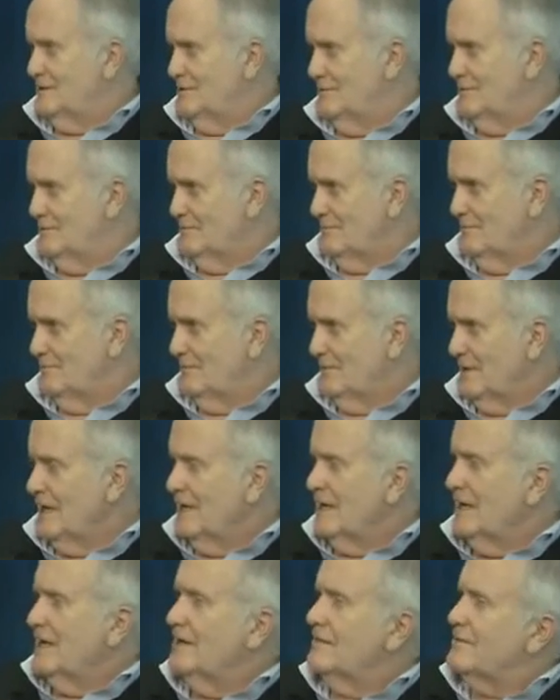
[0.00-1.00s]
too?
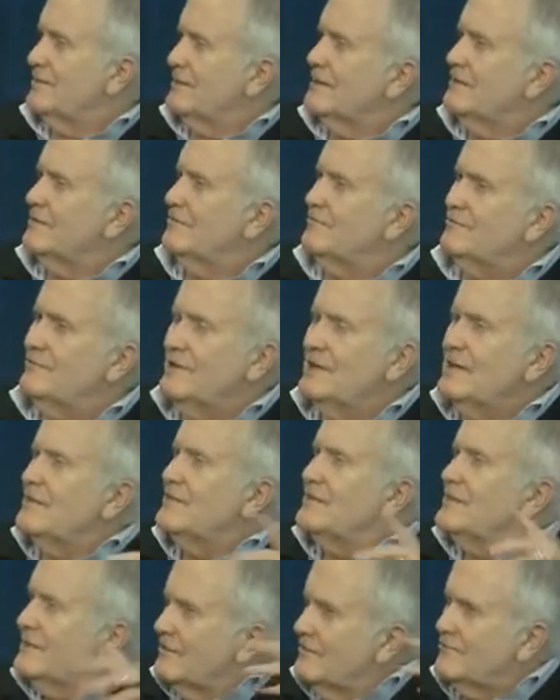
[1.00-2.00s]
And think of
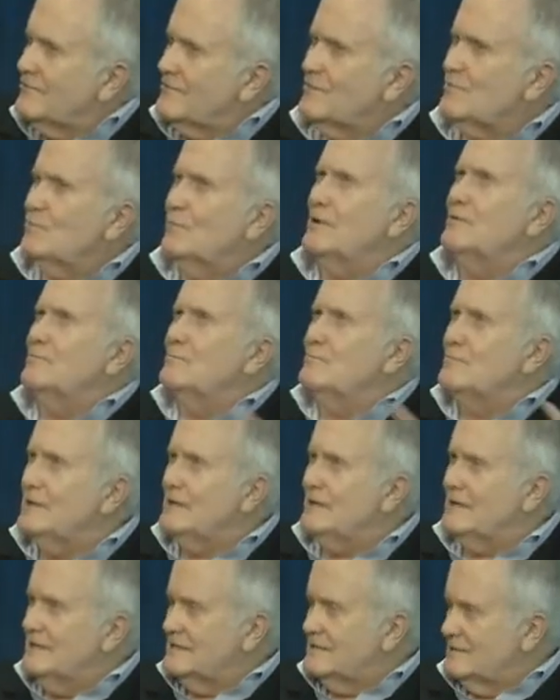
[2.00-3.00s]
think of the, what it
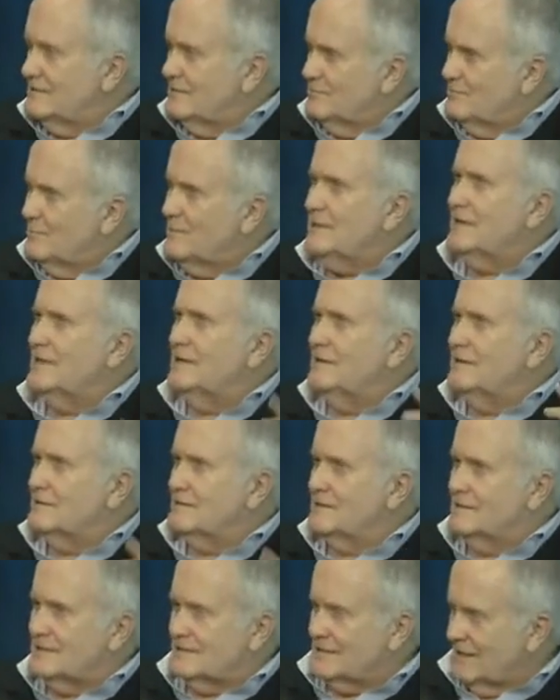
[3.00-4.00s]
means to be in a
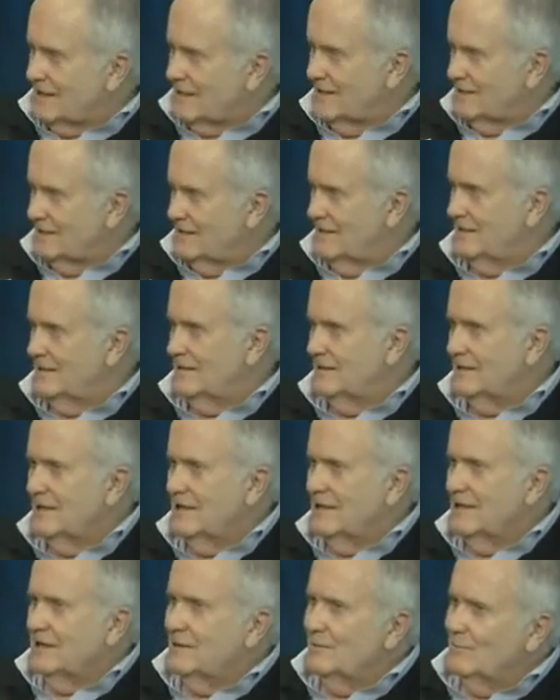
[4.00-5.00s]
society
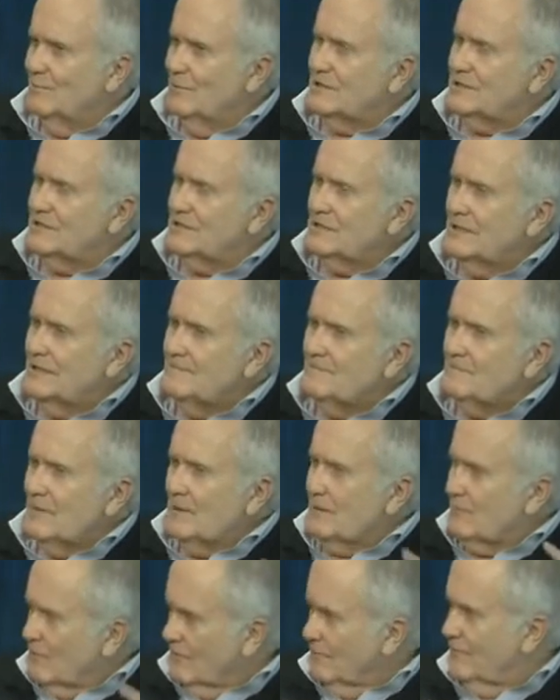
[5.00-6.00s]
in which
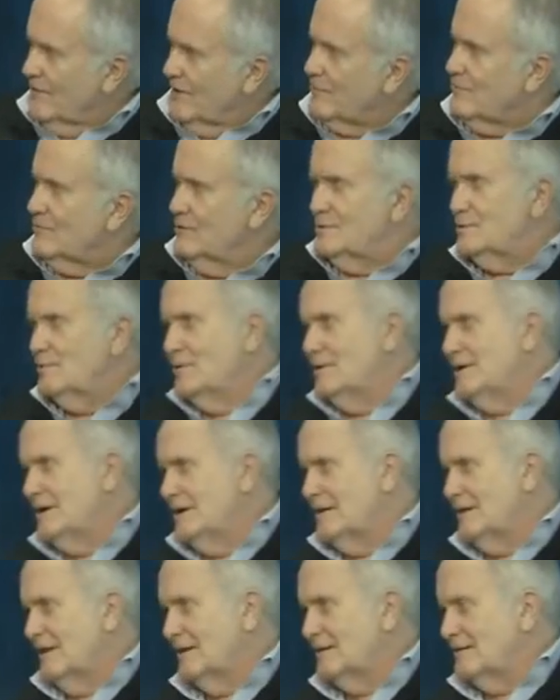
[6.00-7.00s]
there are veterans who are
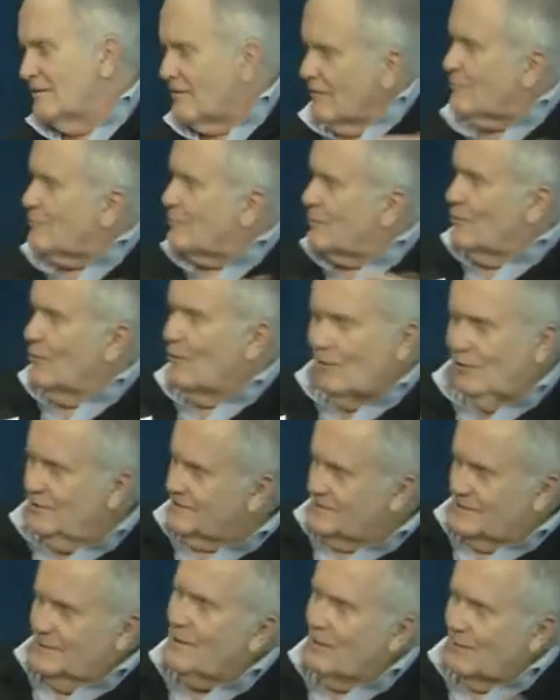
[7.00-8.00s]
neglected. Aren't we all
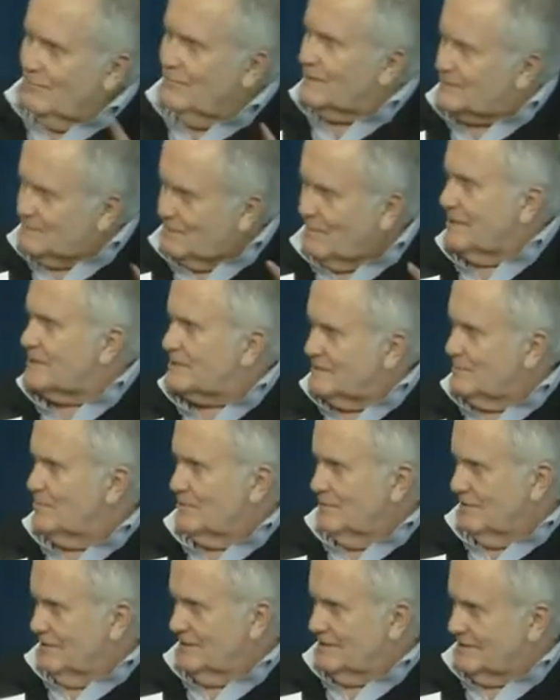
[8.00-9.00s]
somehow
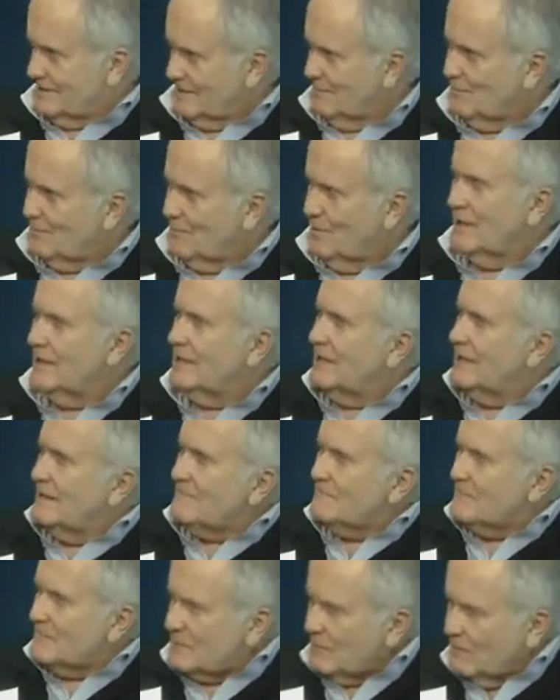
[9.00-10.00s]
responsible in some way?
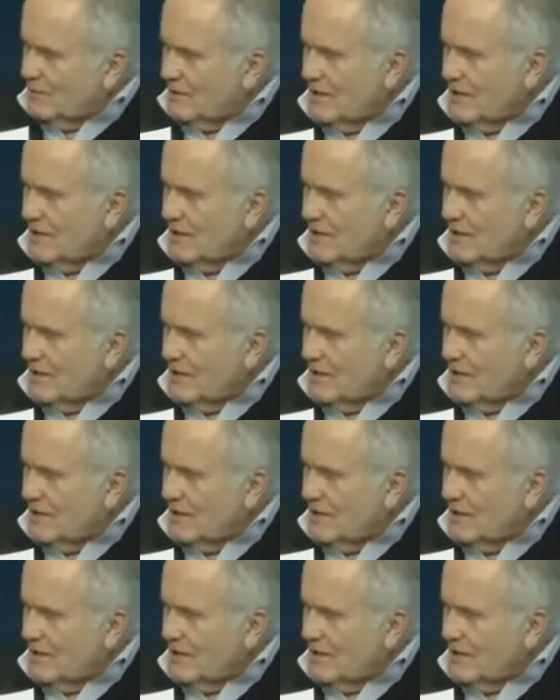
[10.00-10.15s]
Yes, so,